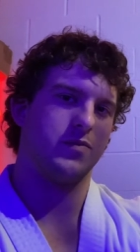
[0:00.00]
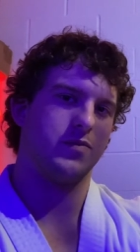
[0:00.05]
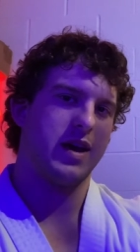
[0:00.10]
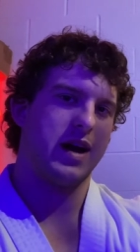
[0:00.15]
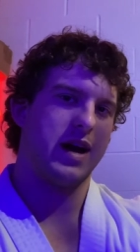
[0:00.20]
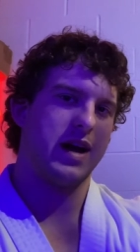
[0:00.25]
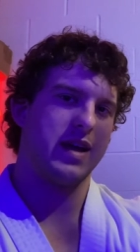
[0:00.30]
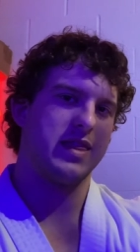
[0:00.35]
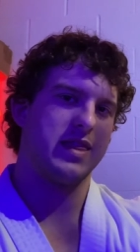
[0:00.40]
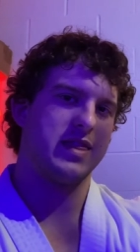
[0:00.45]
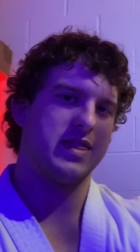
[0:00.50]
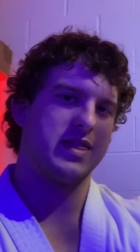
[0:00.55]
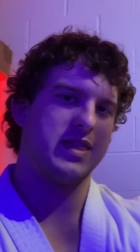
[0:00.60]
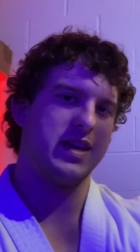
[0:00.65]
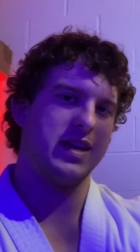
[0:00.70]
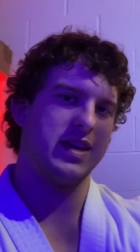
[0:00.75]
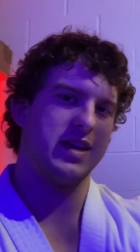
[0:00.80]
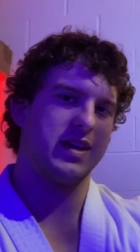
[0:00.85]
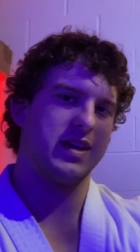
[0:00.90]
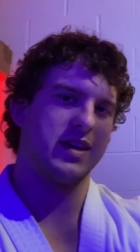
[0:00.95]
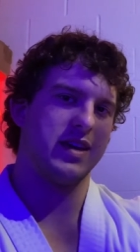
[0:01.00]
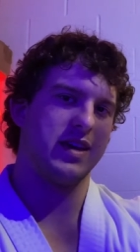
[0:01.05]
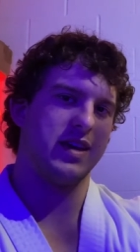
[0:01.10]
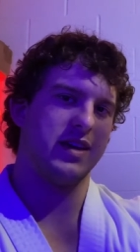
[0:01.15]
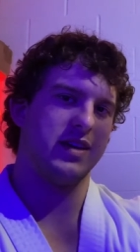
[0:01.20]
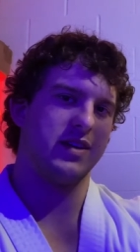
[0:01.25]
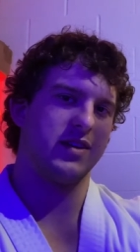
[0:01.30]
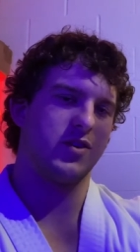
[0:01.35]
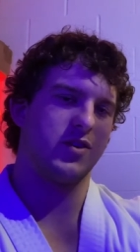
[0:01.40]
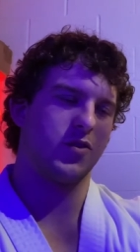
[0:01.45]
I think
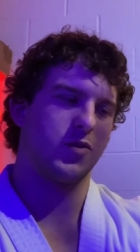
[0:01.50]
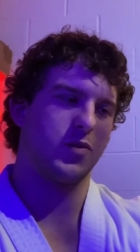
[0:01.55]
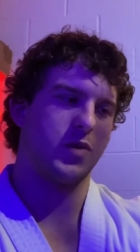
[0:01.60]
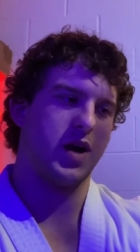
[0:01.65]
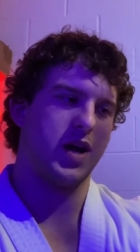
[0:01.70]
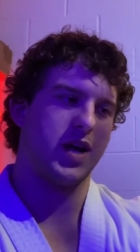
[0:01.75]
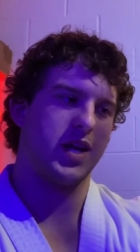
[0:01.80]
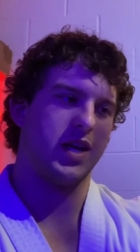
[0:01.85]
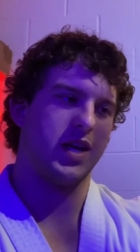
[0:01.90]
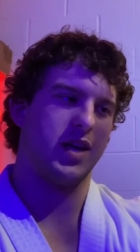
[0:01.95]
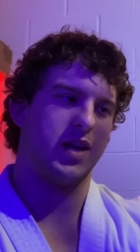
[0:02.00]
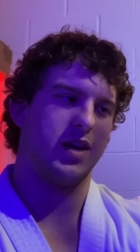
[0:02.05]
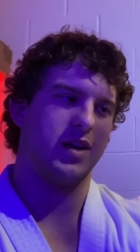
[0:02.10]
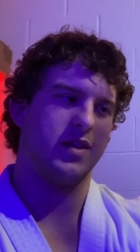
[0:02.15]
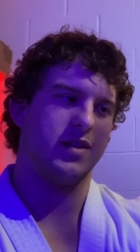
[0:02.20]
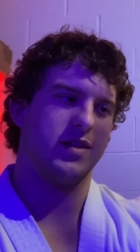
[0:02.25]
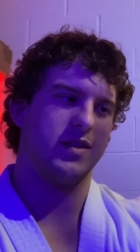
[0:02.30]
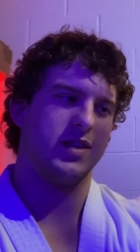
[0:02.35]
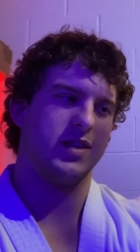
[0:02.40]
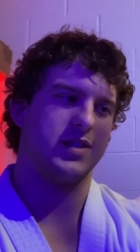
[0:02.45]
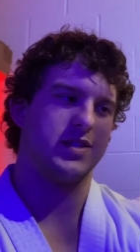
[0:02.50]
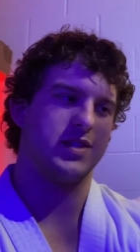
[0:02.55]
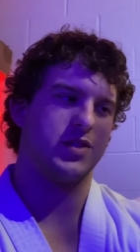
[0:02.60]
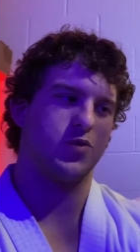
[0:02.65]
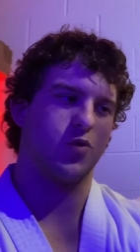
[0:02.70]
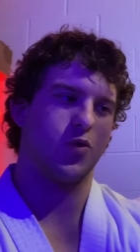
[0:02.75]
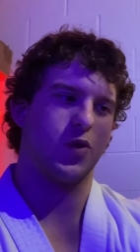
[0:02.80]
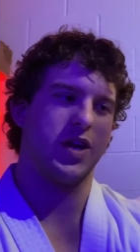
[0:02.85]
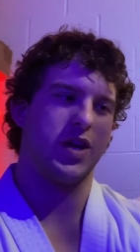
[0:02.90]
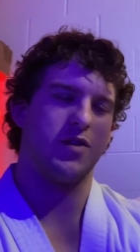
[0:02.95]
in karate, this is
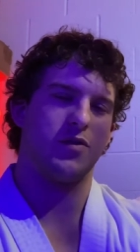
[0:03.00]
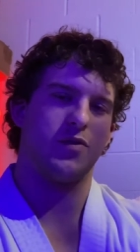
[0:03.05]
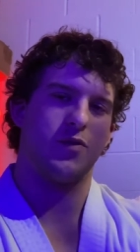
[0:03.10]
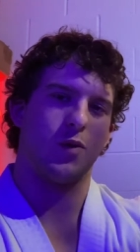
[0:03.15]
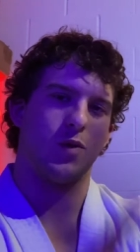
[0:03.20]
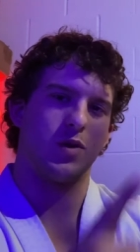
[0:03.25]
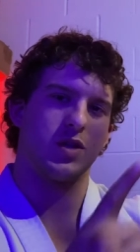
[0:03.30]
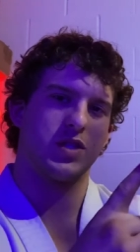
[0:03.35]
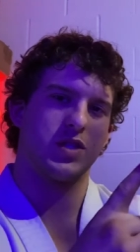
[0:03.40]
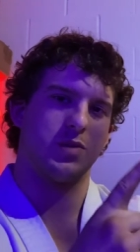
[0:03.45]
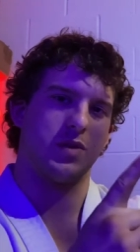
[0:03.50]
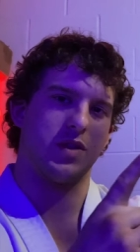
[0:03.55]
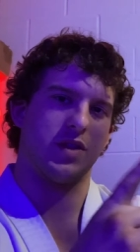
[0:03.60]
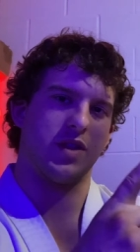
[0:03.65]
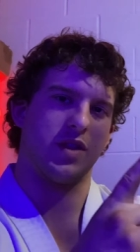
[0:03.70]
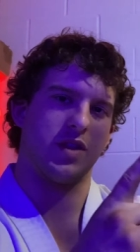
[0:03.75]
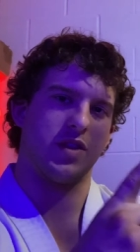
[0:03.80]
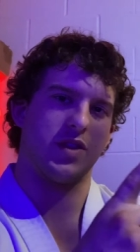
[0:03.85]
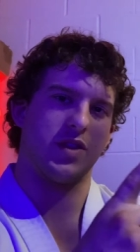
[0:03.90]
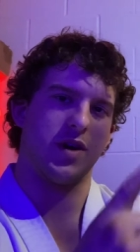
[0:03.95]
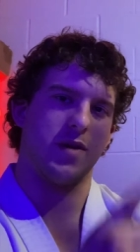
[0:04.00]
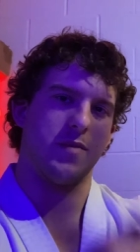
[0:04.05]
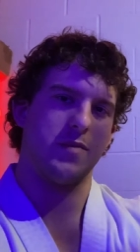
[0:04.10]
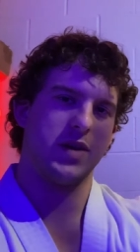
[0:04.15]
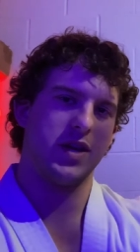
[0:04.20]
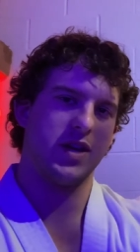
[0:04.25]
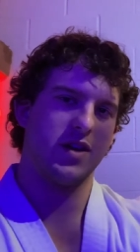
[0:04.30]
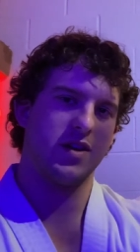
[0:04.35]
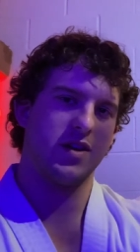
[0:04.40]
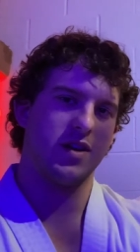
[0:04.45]
reinforced with the thumb
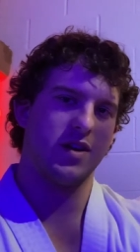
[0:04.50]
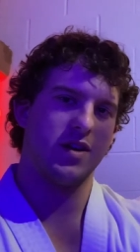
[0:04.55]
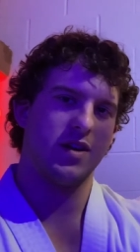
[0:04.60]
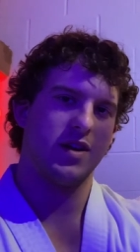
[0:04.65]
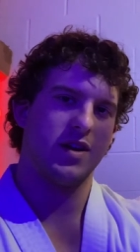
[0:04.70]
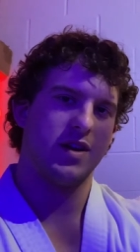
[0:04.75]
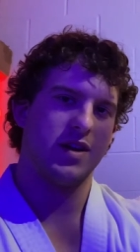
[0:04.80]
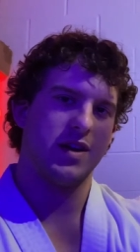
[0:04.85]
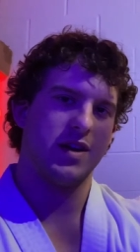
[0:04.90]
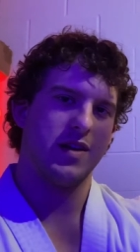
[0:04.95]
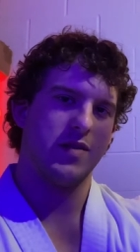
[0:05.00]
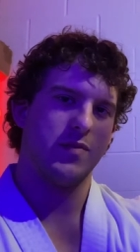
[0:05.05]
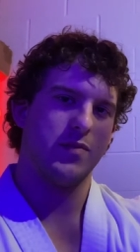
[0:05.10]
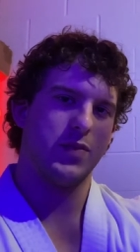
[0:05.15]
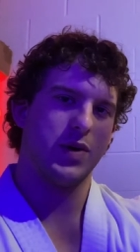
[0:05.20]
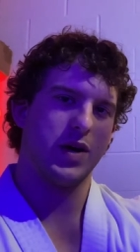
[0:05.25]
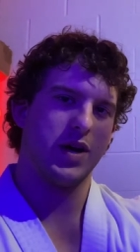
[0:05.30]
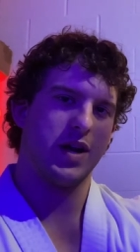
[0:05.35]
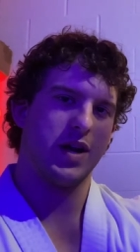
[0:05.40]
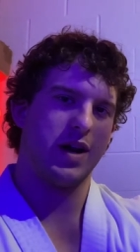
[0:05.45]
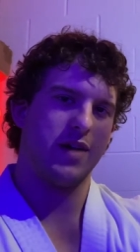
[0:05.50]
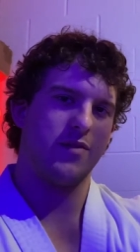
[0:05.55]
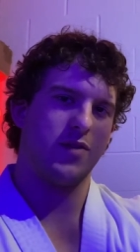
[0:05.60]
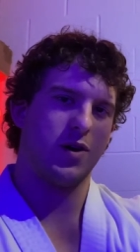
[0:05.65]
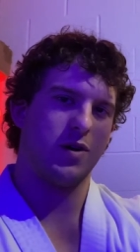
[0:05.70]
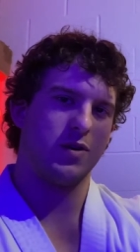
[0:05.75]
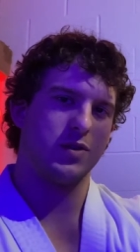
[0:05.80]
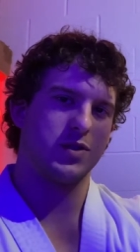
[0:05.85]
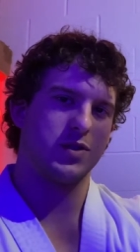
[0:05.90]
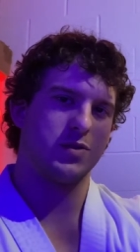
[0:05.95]
here, but I've
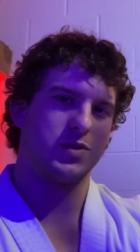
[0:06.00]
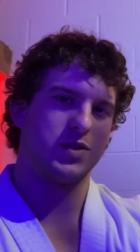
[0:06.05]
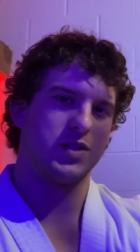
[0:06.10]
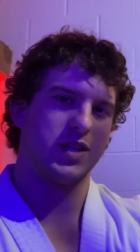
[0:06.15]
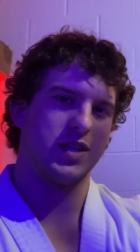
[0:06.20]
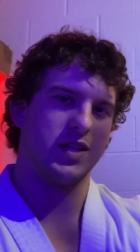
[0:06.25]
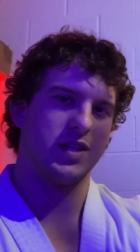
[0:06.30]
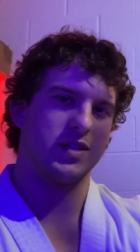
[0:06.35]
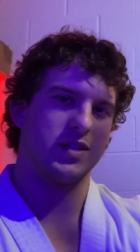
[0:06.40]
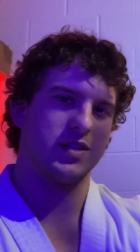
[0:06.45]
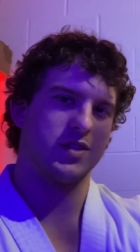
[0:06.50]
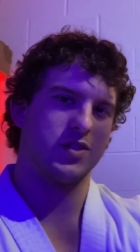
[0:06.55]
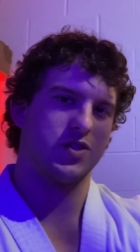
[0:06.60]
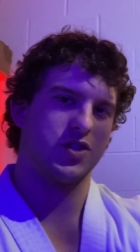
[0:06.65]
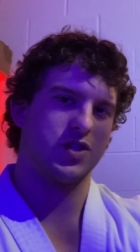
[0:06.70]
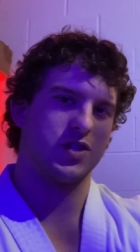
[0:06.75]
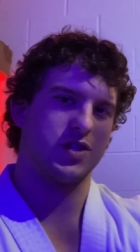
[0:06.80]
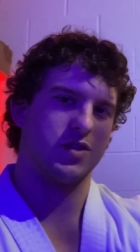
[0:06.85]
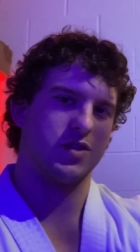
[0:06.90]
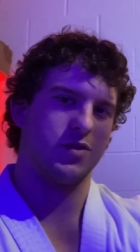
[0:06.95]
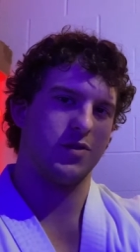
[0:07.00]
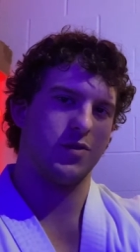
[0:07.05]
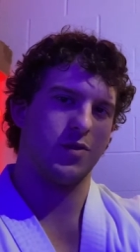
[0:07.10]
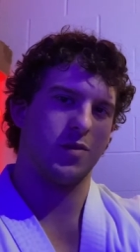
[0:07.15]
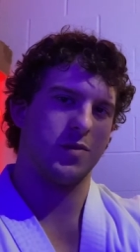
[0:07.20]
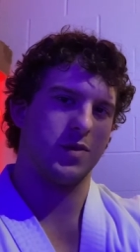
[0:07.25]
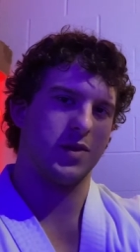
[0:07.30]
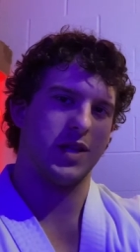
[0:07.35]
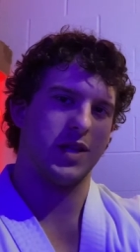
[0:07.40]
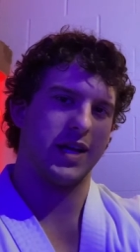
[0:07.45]
also seen it just
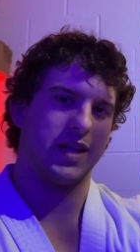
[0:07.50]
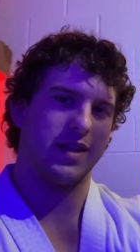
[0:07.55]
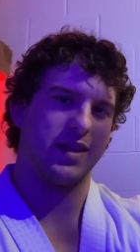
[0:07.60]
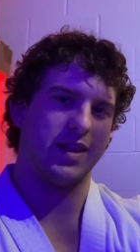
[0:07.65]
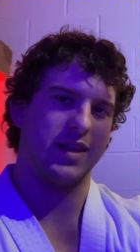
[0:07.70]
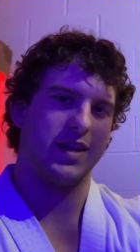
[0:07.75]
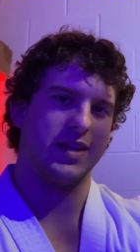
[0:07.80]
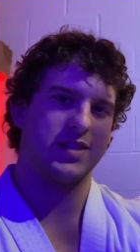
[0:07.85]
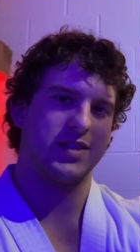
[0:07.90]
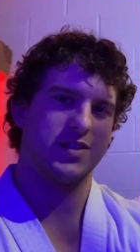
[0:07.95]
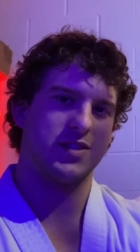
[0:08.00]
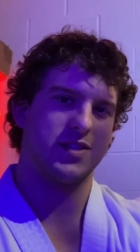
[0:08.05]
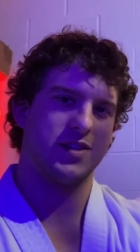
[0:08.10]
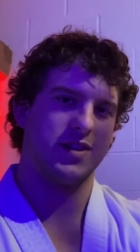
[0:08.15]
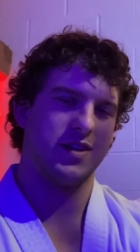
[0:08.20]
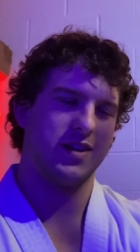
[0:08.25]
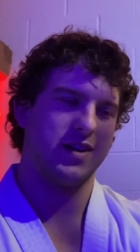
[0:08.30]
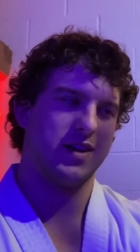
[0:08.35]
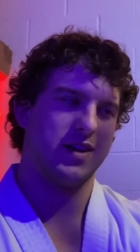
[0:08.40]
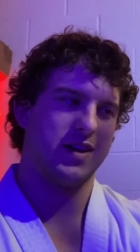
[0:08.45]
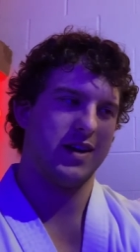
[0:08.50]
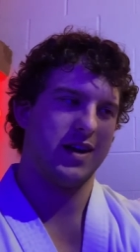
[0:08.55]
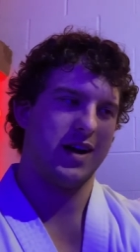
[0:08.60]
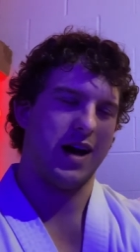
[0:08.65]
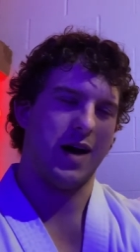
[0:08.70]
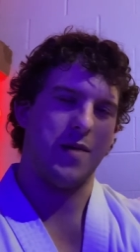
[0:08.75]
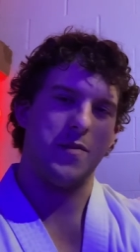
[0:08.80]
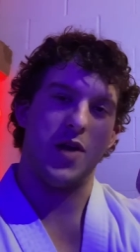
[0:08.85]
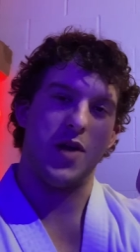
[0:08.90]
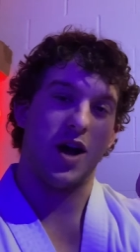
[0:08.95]
normal like this.
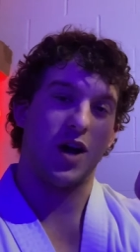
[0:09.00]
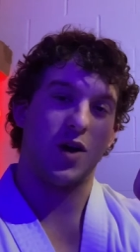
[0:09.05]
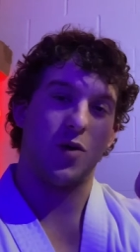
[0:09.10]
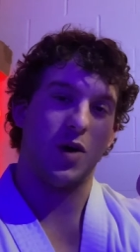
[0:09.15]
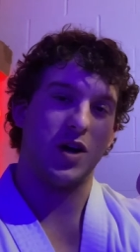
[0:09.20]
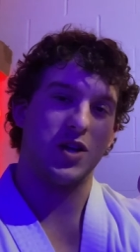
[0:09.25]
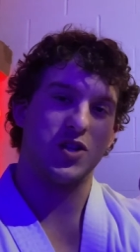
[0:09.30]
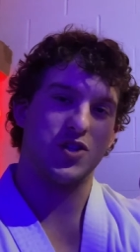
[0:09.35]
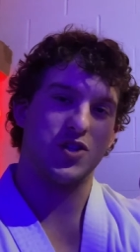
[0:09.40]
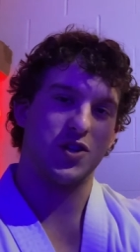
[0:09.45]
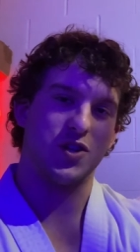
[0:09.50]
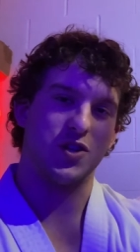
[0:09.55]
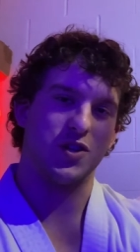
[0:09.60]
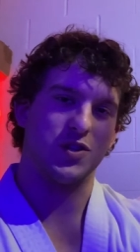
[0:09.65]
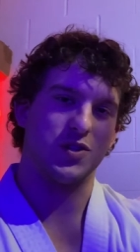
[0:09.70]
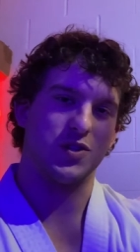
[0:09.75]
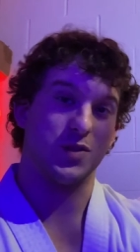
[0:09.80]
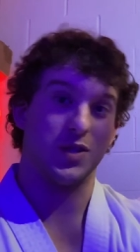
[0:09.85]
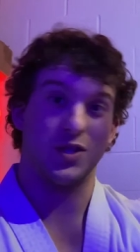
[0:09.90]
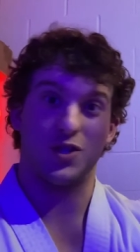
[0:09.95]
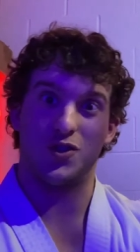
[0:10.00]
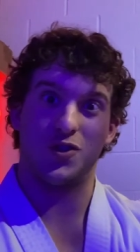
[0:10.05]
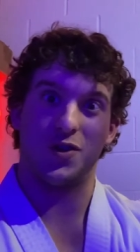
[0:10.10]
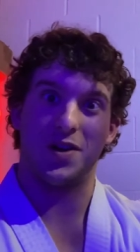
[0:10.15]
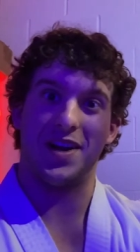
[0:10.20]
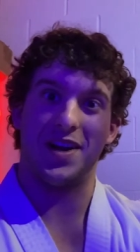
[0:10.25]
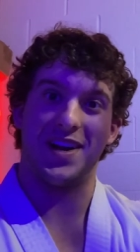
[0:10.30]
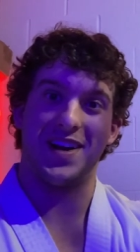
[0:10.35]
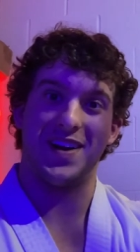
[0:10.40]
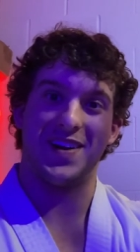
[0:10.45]
I'm not quite sure, so let's
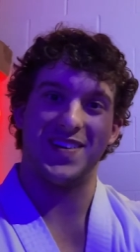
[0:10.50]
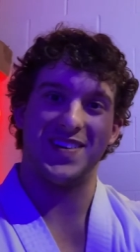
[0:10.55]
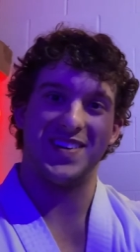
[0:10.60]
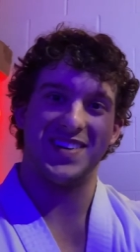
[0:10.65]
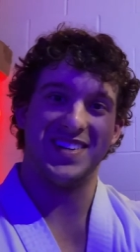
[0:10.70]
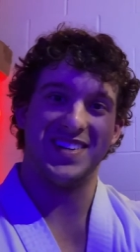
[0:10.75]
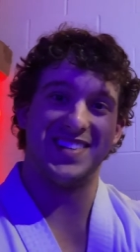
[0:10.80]
try it out.